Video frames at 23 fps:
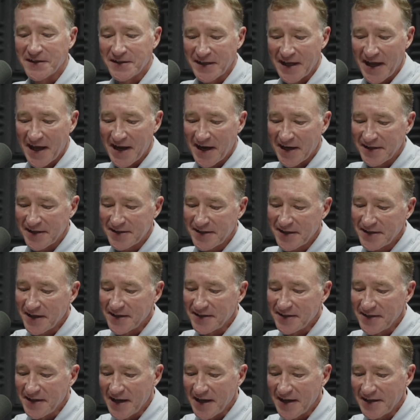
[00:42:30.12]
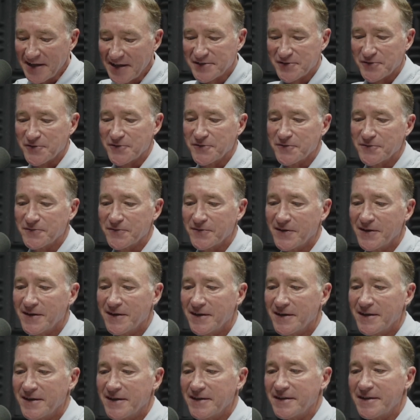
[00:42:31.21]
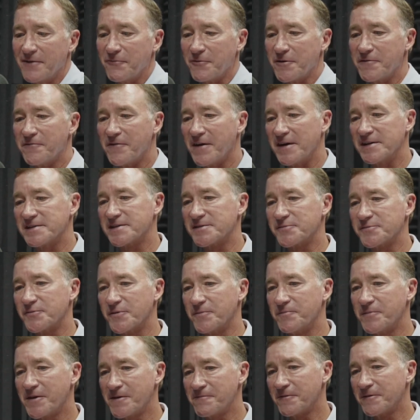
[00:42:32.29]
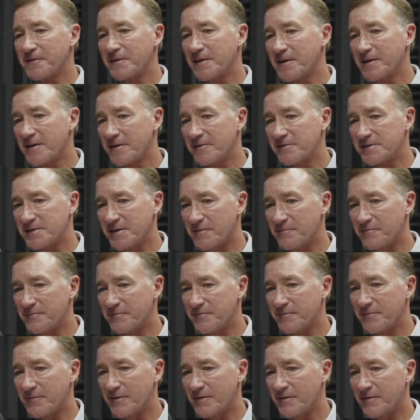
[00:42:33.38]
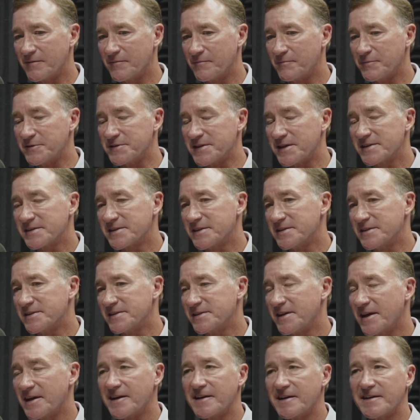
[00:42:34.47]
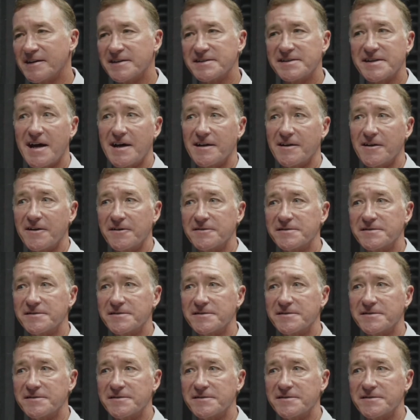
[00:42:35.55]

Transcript: And I think a danger that we face is when people in leadership positions get into silos.